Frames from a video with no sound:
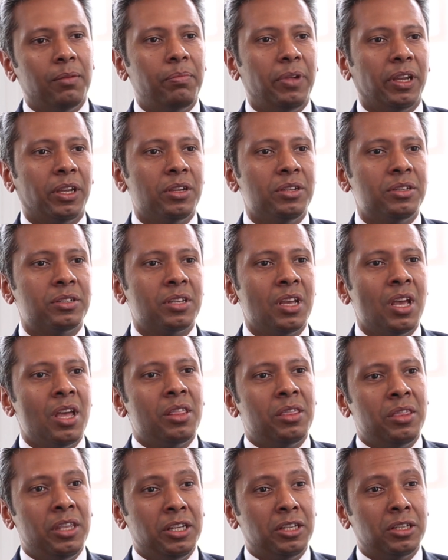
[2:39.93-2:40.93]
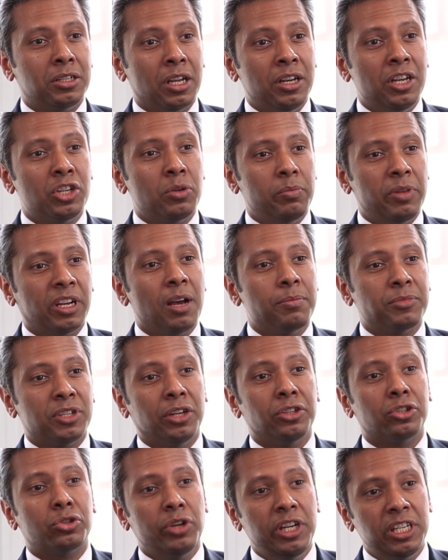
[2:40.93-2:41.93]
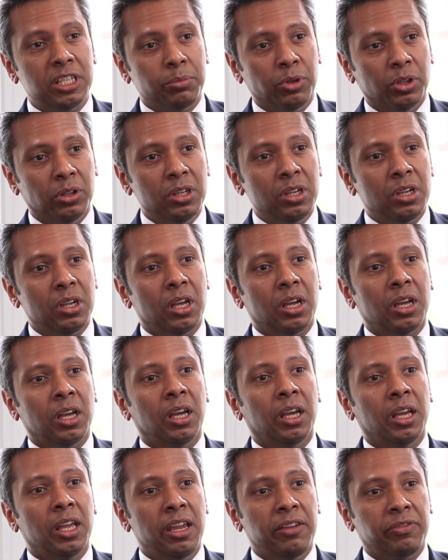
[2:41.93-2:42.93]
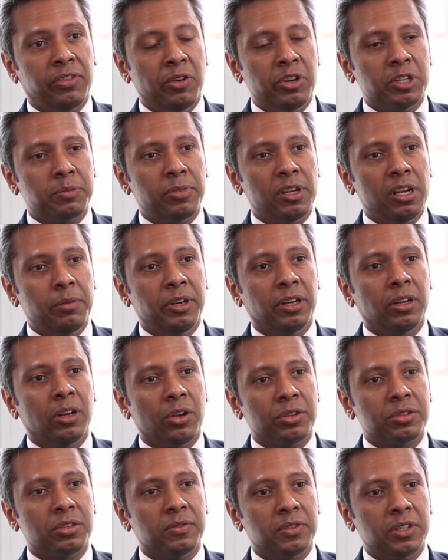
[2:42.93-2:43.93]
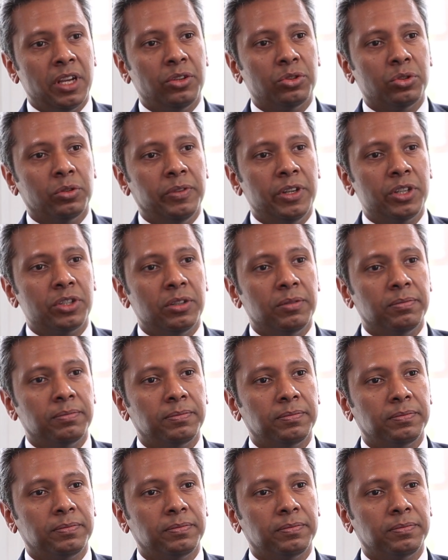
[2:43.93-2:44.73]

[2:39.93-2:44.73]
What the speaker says: because the condition becomes untreatable if there is permanent loss of central vision.